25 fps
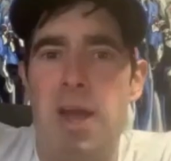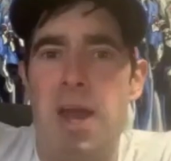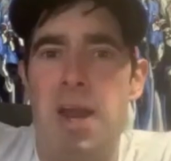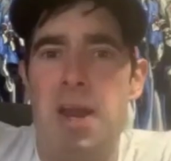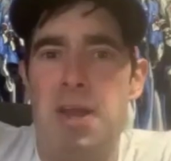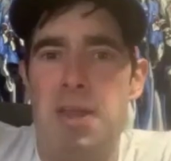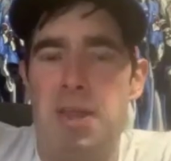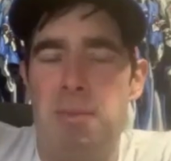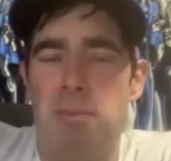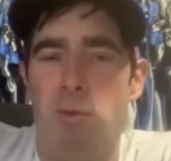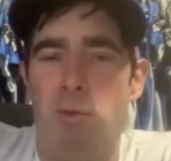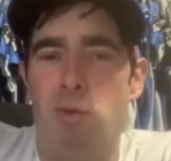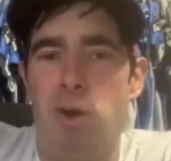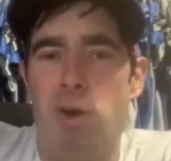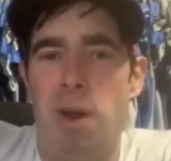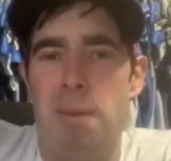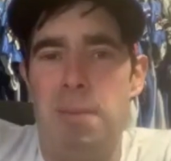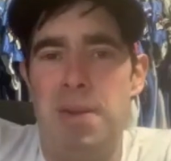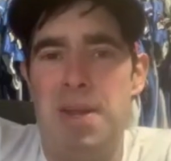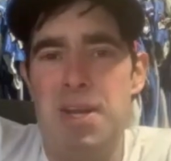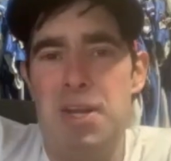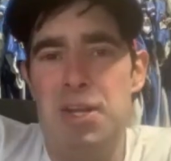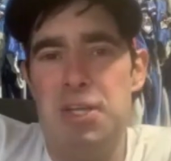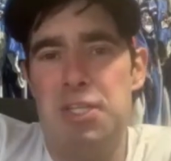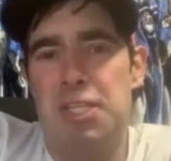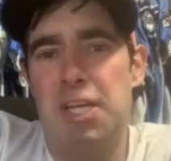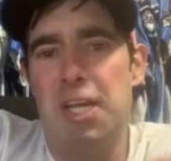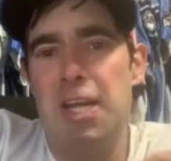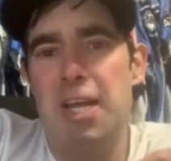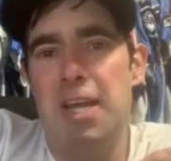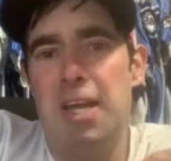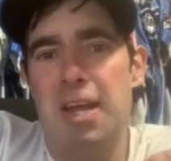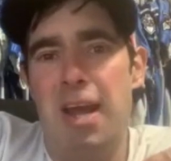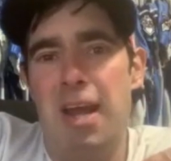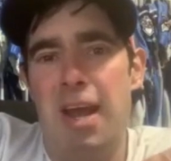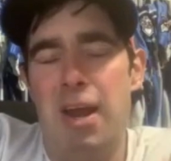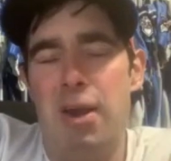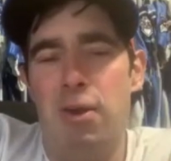at it, the more, I mean, you
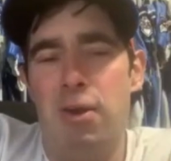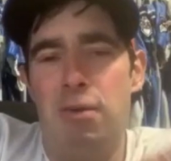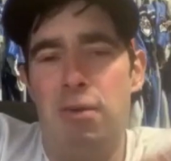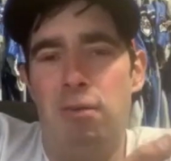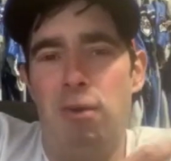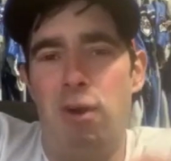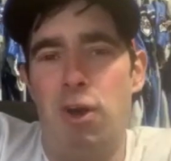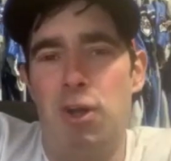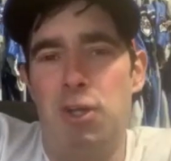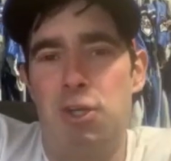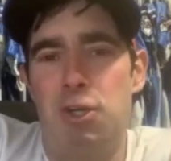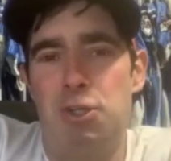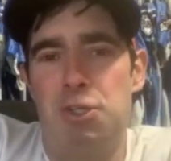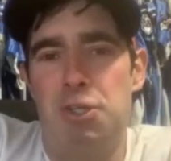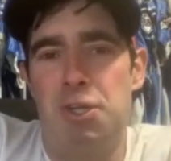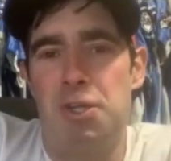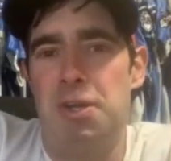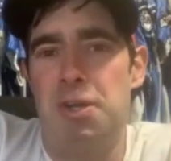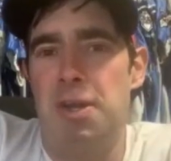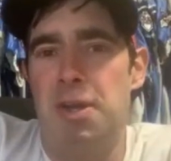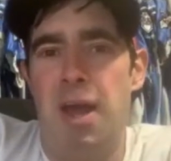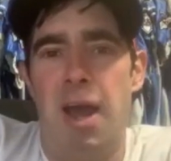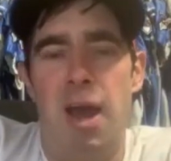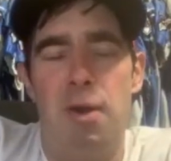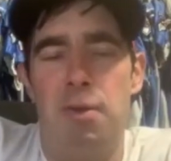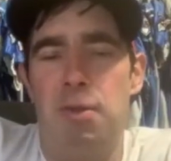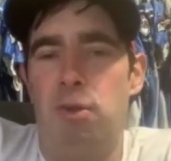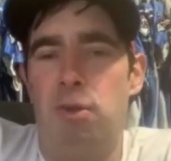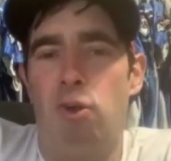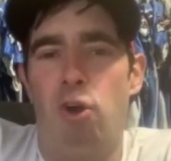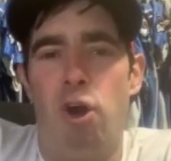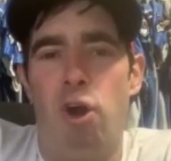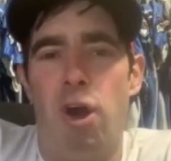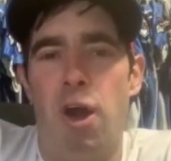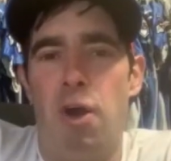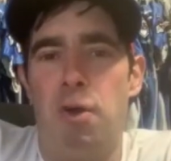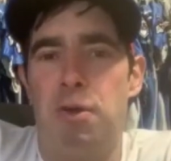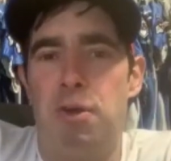see Aaron Rodgers and how
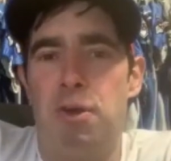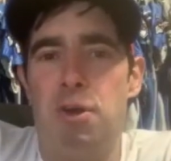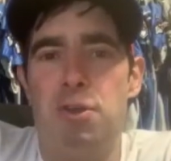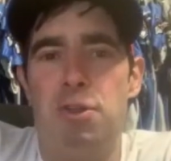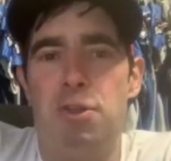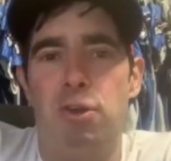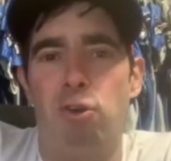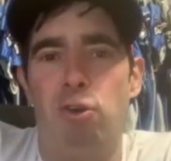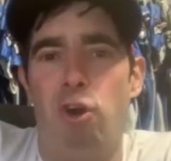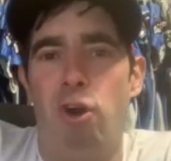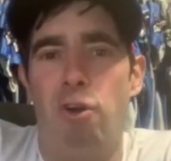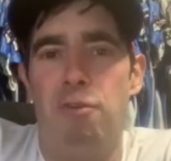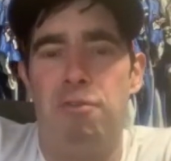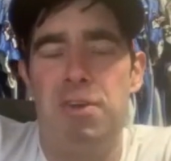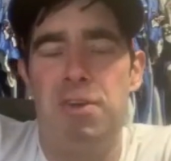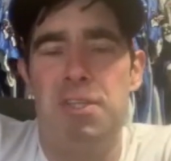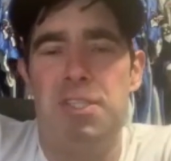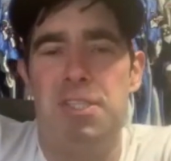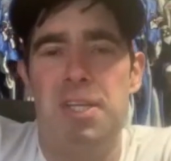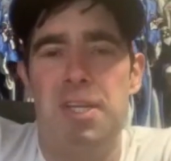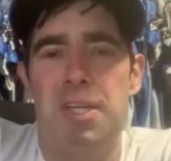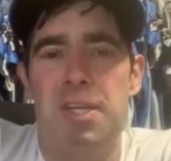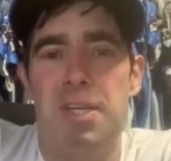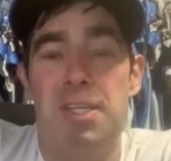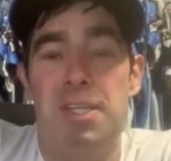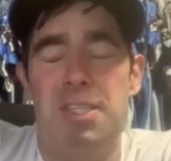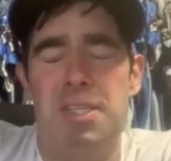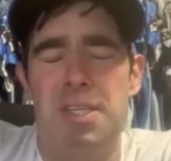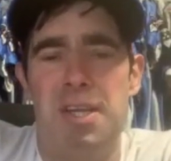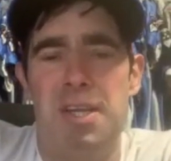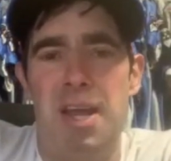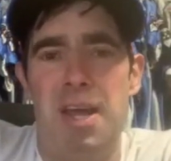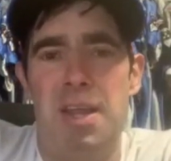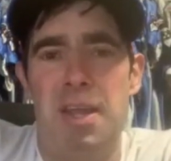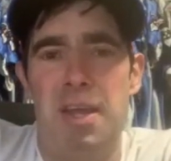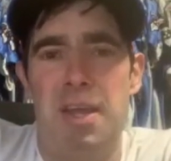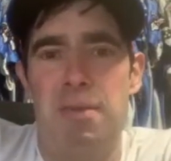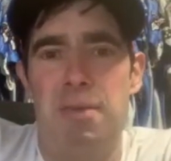good their offense is,
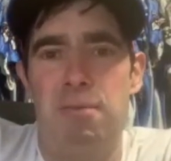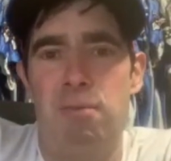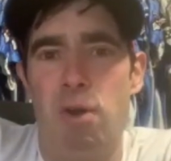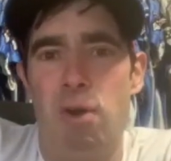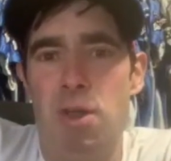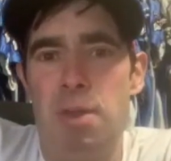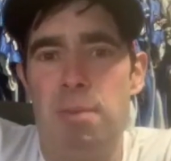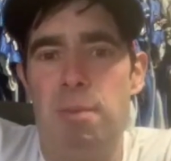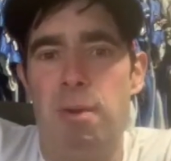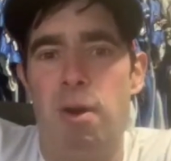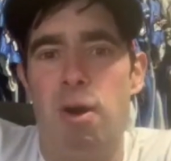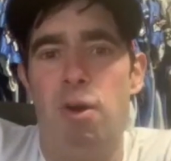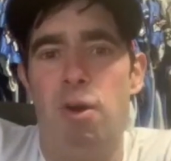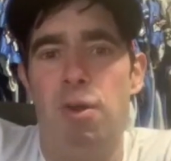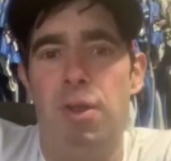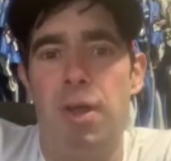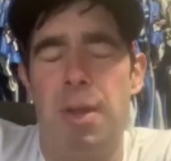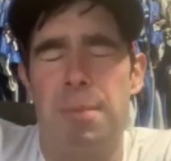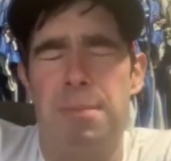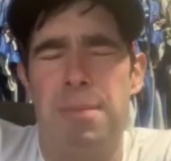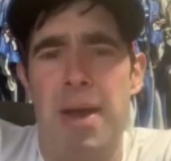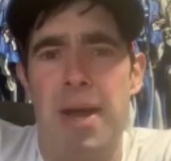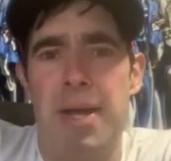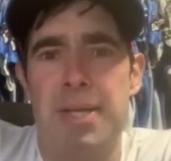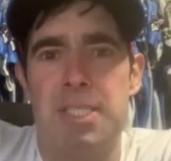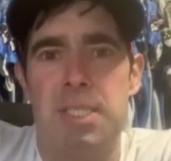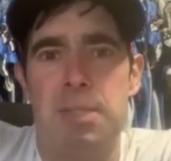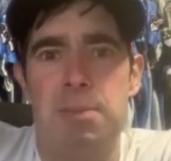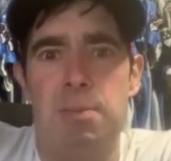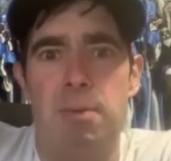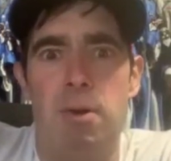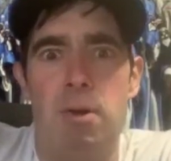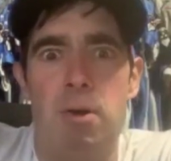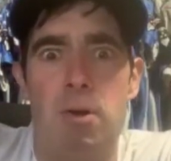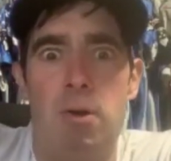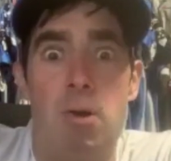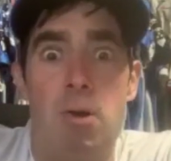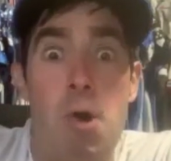and how they can run the ball, they can pass the
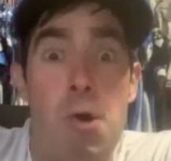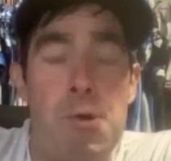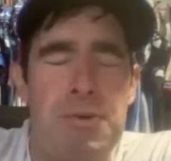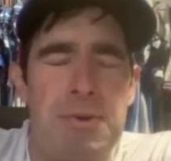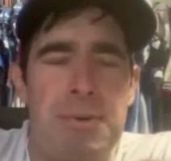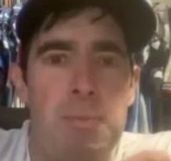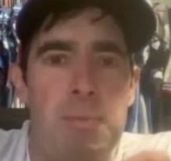ball.